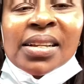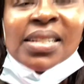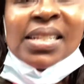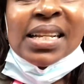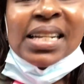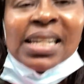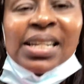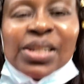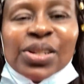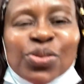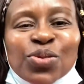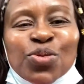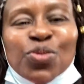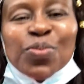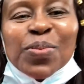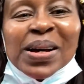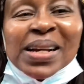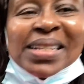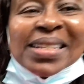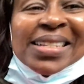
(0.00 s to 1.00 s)
There's a lady who
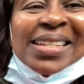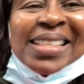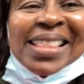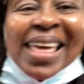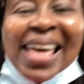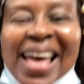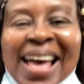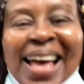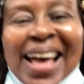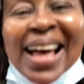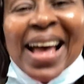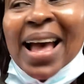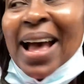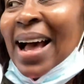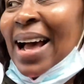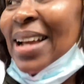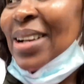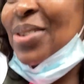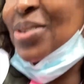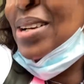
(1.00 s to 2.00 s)
passed there.
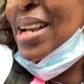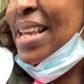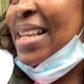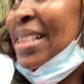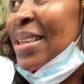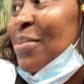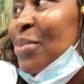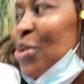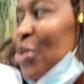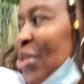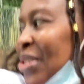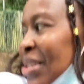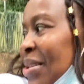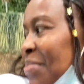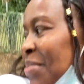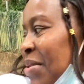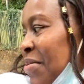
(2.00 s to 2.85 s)
I don't like them to see me